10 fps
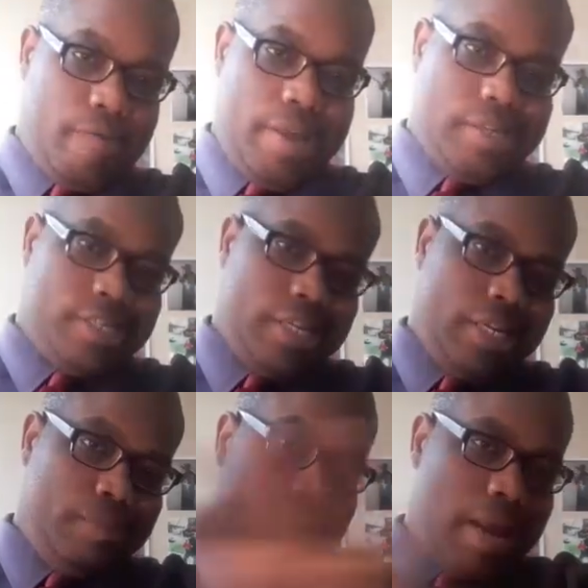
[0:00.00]
He,
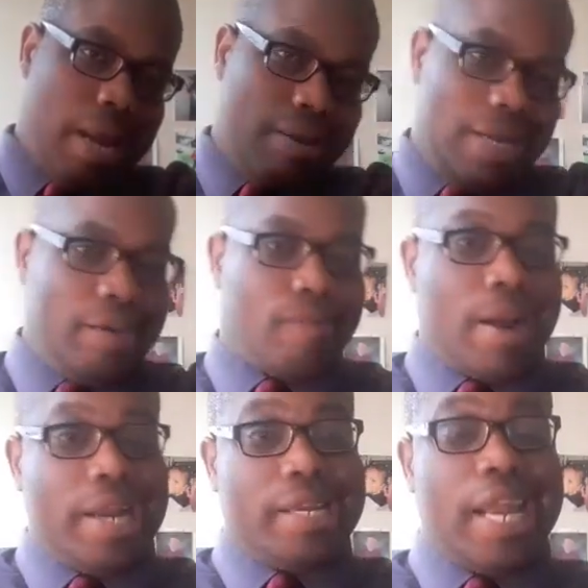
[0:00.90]
he, in
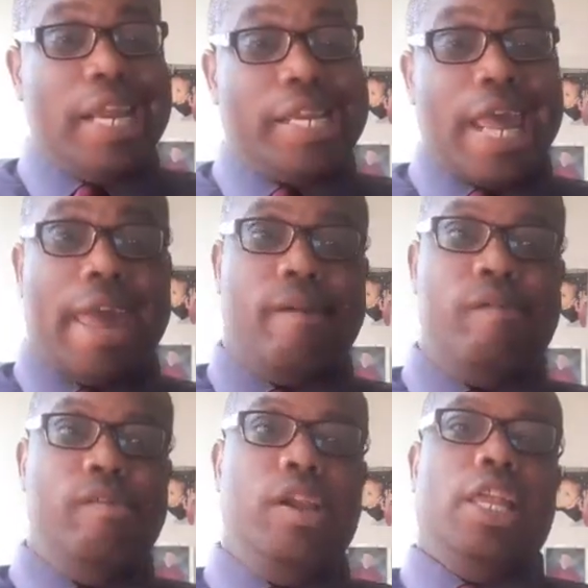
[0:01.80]
great detail,
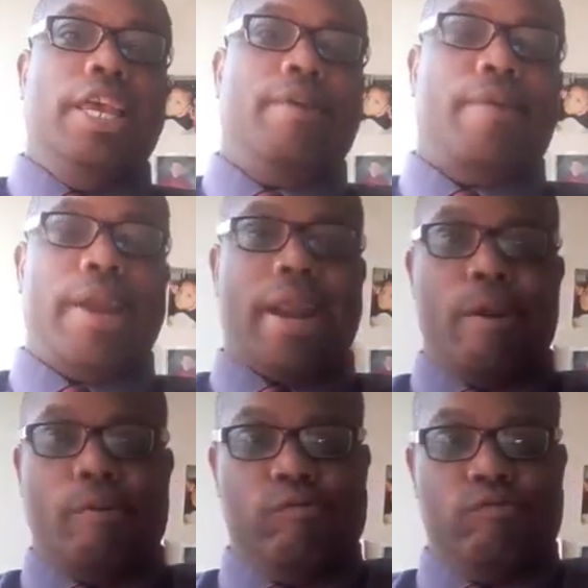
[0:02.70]
He created the
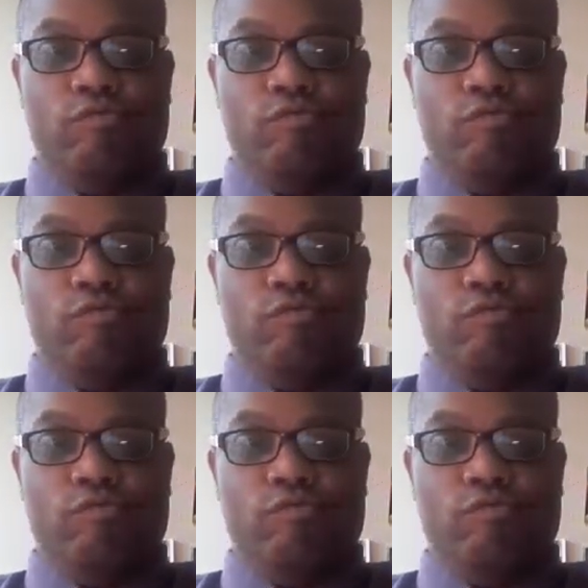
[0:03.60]
earth.